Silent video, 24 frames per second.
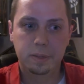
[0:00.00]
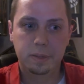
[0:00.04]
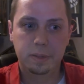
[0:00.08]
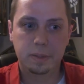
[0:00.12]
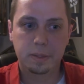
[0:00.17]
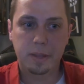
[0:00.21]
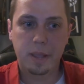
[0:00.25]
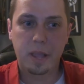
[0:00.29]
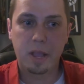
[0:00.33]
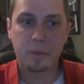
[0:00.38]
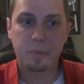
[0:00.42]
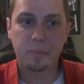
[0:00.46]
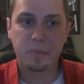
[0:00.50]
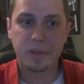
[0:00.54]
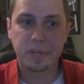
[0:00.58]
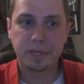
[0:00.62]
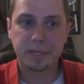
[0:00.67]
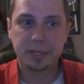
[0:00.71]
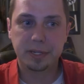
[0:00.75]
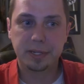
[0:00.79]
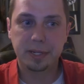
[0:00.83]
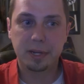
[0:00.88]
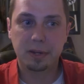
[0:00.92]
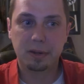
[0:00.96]
how
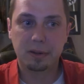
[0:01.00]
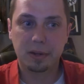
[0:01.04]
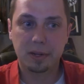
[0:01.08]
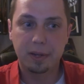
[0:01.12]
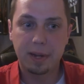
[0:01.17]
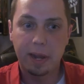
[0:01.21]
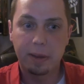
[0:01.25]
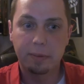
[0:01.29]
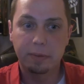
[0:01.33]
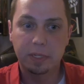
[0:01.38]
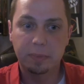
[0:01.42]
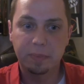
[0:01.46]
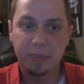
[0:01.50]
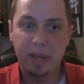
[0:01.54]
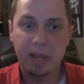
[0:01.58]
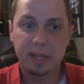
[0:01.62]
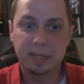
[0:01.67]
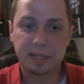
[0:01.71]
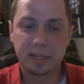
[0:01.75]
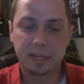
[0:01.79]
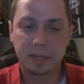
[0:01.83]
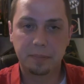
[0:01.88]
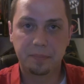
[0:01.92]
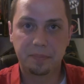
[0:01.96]
much urine I was
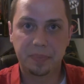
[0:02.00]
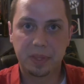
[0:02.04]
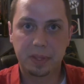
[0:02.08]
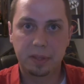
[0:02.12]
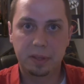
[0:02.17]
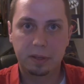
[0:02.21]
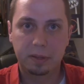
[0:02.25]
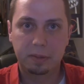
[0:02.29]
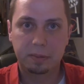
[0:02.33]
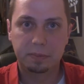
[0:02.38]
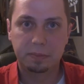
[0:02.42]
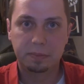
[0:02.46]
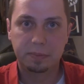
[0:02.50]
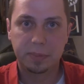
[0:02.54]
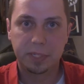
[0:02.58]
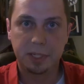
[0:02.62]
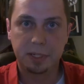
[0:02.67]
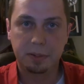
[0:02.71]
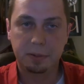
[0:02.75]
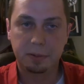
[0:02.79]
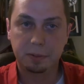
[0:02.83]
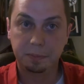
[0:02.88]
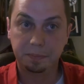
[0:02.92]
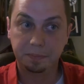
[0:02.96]
passing.
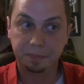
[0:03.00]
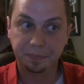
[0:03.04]
So,